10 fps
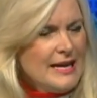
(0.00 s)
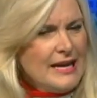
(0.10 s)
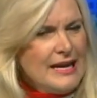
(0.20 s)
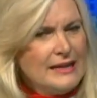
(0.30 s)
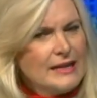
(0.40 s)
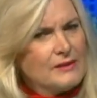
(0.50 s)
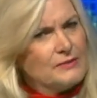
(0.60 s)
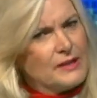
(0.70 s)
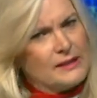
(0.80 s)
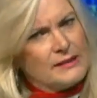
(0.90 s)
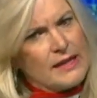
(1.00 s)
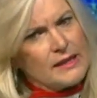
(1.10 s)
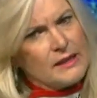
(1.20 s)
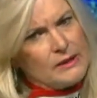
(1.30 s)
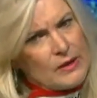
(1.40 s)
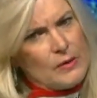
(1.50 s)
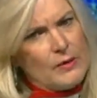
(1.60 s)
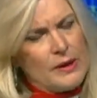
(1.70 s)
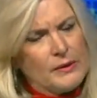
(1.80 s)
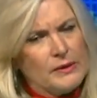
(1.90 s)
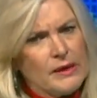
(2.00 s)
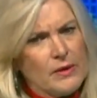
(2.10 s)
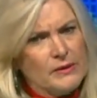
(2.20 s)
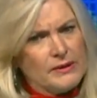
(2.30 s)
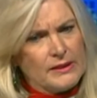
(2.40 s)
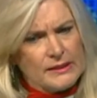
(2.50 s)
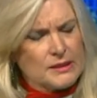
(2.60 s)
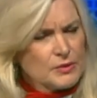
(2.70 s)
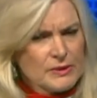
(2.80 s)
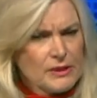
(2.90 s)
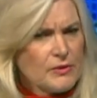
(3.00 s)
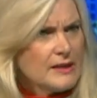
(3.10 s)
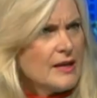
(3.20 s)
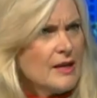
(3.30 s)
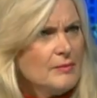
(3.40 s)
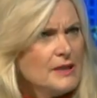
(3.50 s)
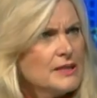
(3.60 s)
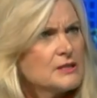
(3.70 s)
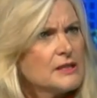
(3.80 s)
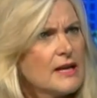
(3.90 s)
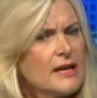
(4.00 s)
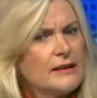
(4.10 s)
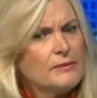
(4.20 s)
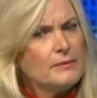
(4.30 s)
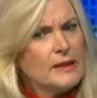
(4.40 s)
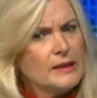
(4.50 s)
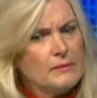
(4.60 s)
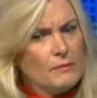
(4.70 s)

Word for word: And I felt like, you know, the only thing that's really going to help me is to kind of be